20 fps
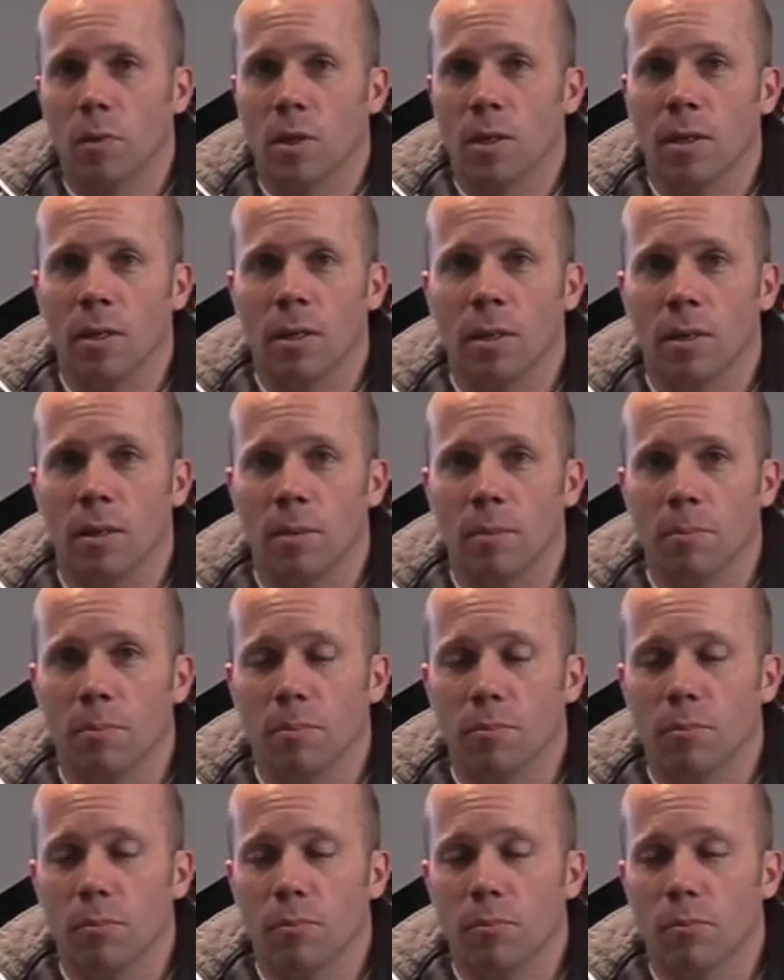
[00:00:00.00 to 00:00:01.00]

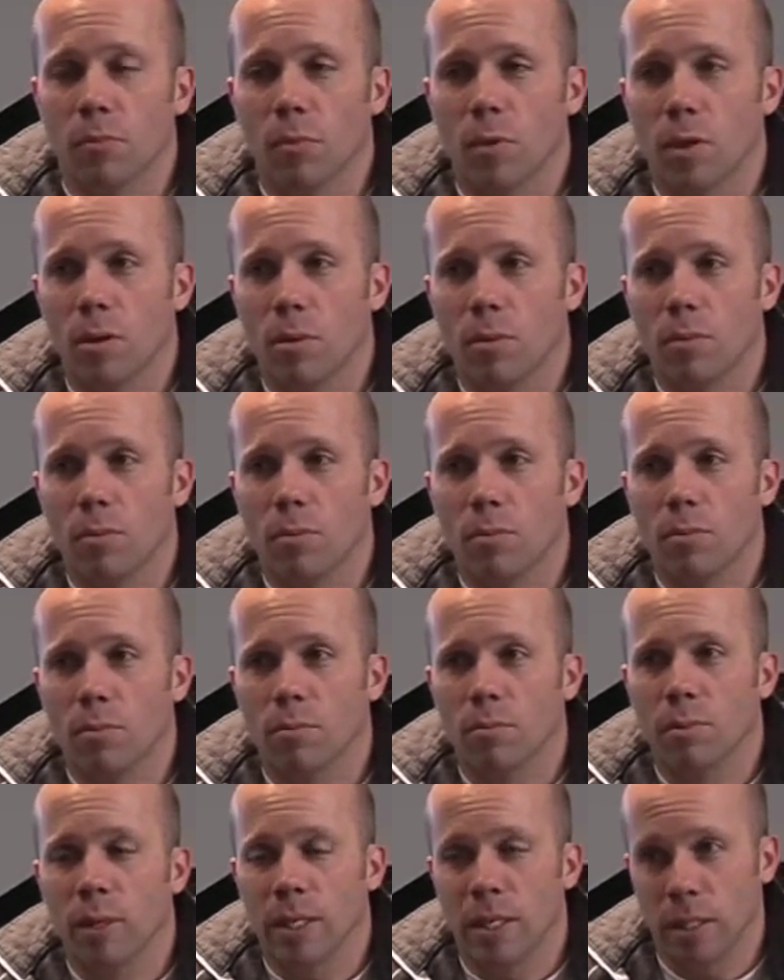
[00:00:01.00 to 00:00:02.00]

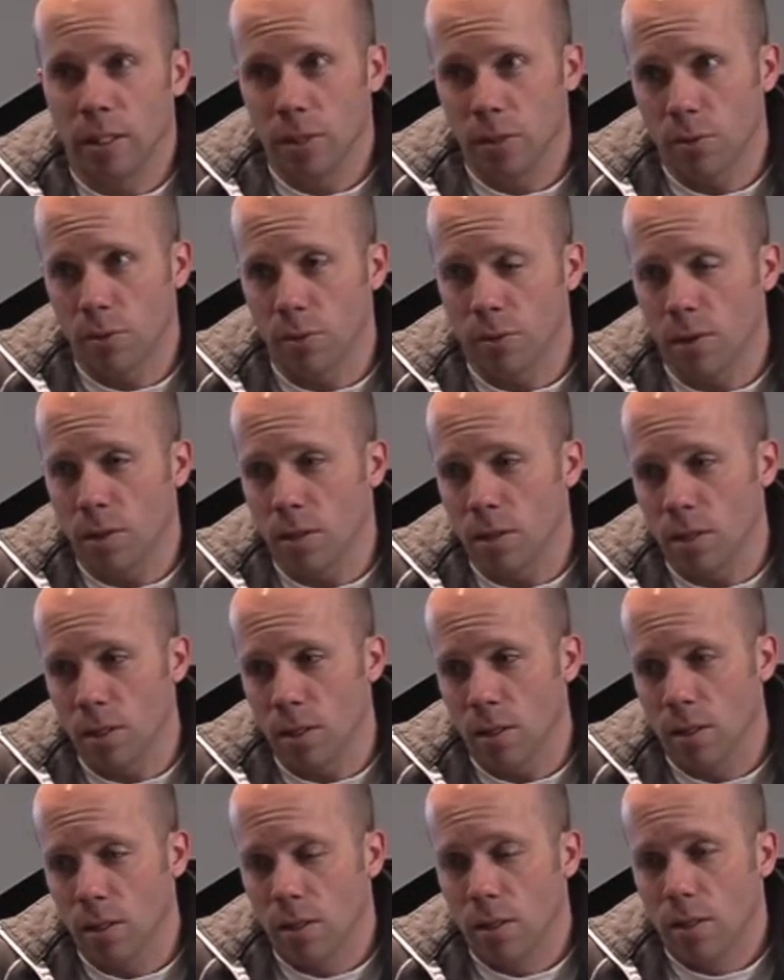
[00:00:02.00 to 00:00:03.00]
but at least within
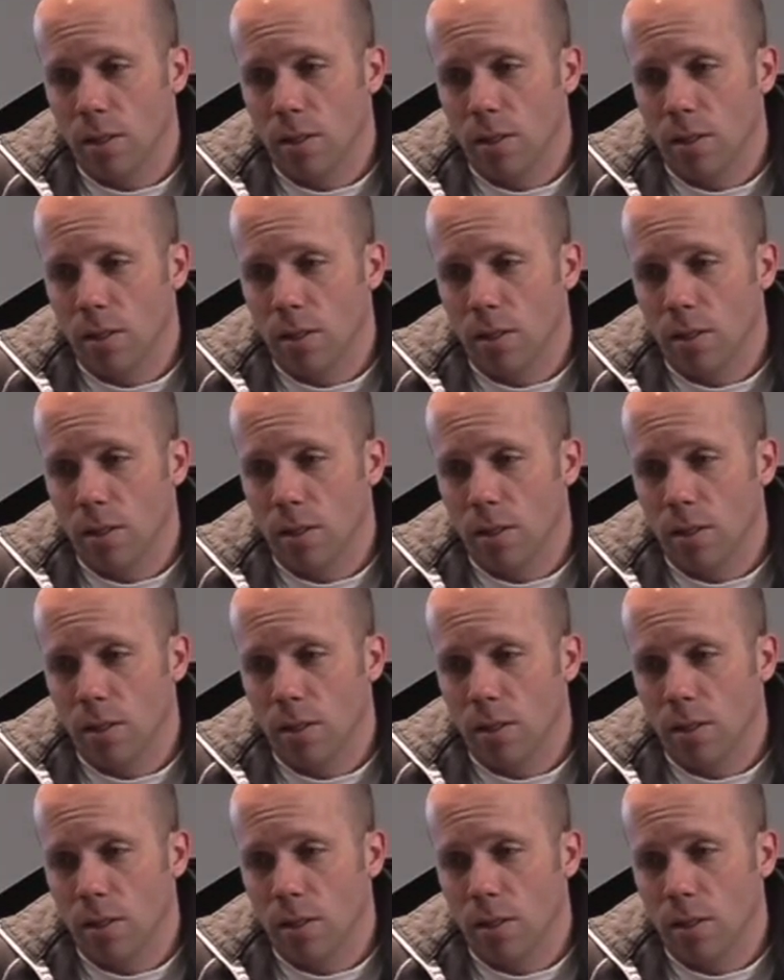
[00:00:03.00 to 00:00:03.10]
the